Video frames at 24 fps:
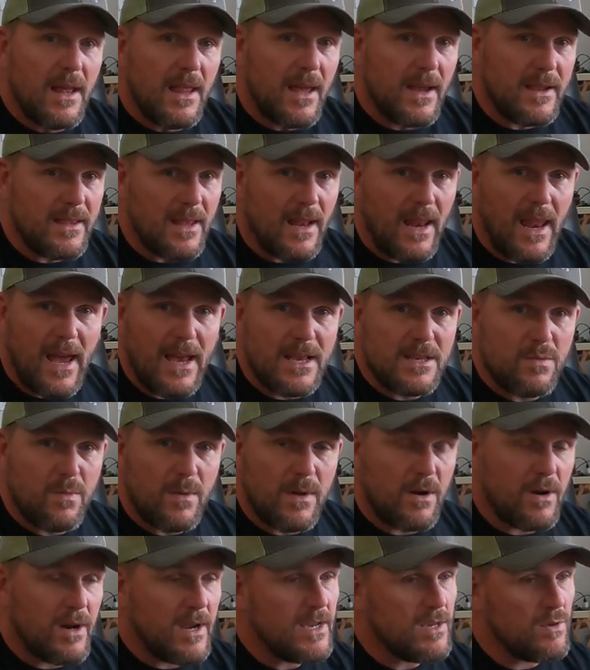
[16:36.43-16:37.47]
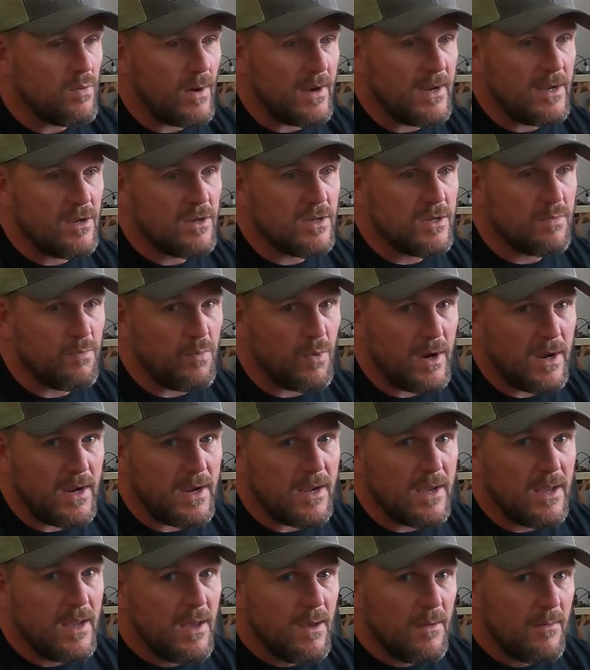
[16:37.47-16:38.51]
Like the last winter, he's waiting till
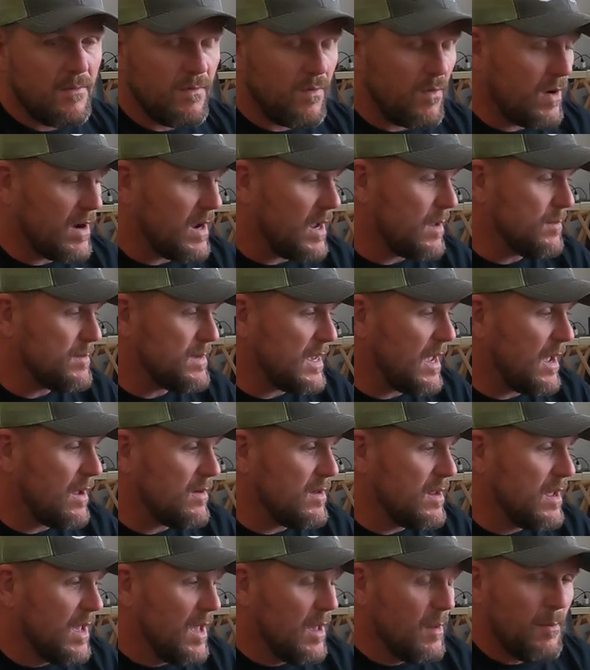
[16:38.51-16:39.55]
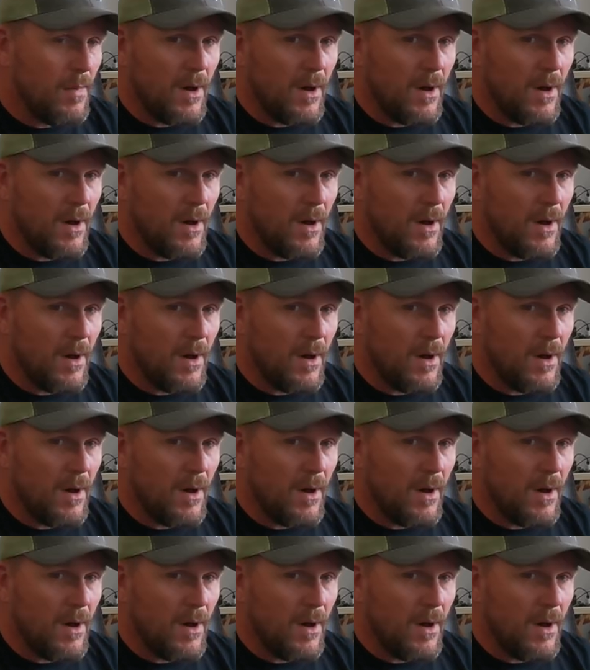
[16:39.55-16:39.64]
spring before he comes out.